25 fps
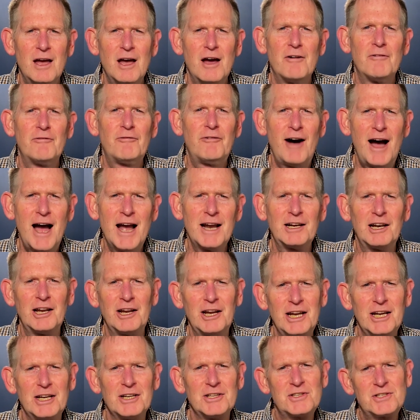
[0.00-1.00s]

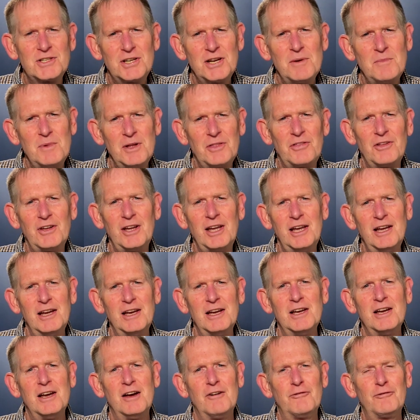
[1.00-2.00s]
Finally, in
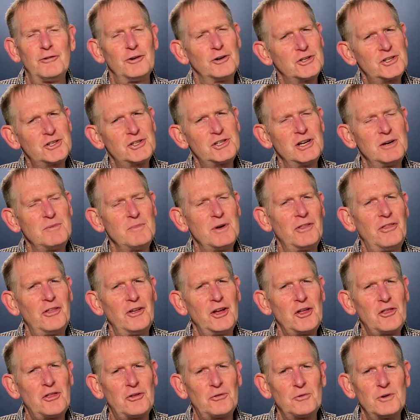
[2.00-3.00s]
Timothy, 1
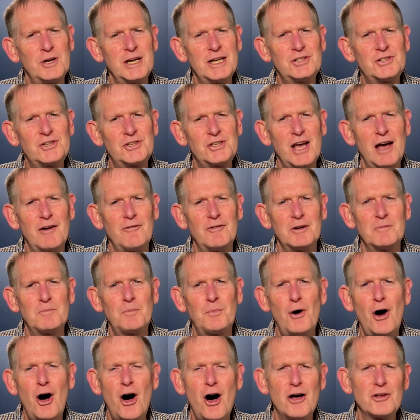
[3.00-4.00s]
Timothy 3 7,
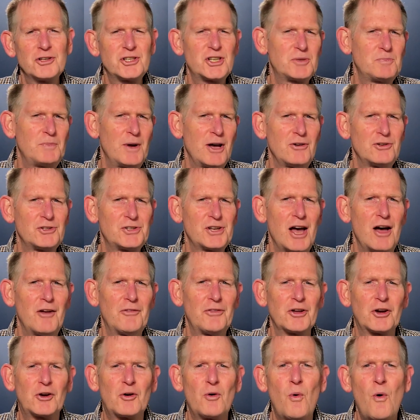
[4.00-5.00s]
Paul spells out
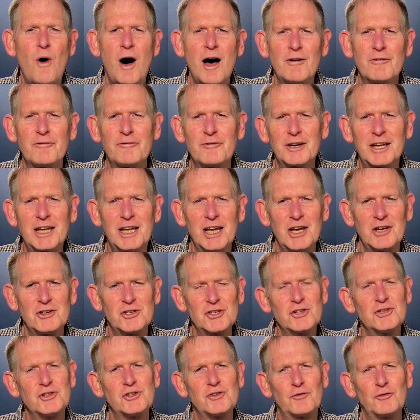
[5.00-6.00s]
the
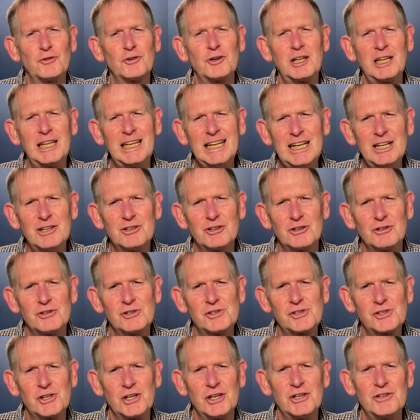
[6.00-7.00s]
qualifications for
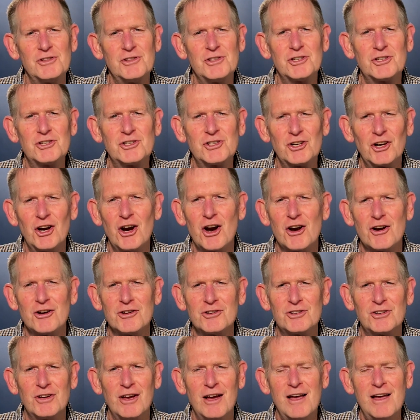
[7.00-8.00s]
leaders in the
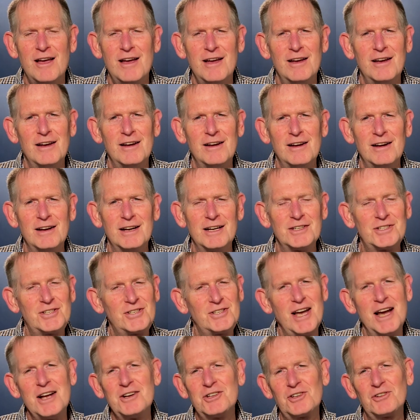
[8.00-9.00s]
church.
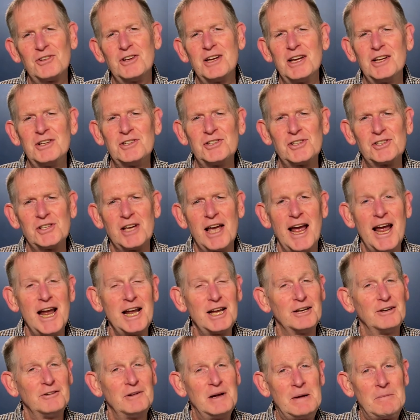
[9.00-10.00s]
Essentially, he's saying
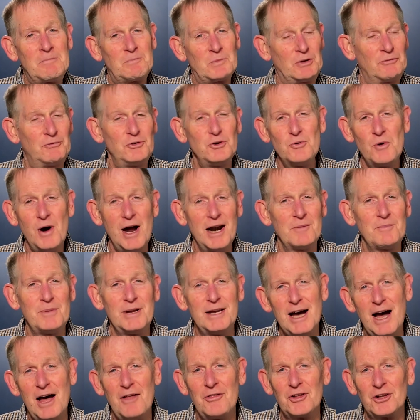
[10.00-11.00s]
if, if you want to be
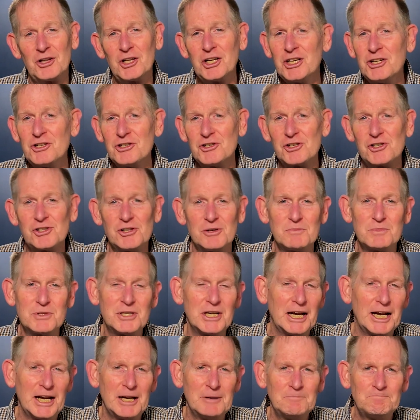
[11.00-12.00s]
on the leadership
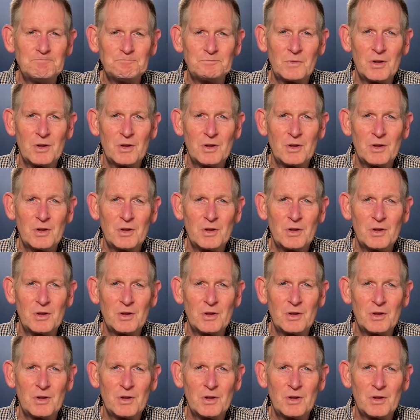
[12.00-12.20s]
team,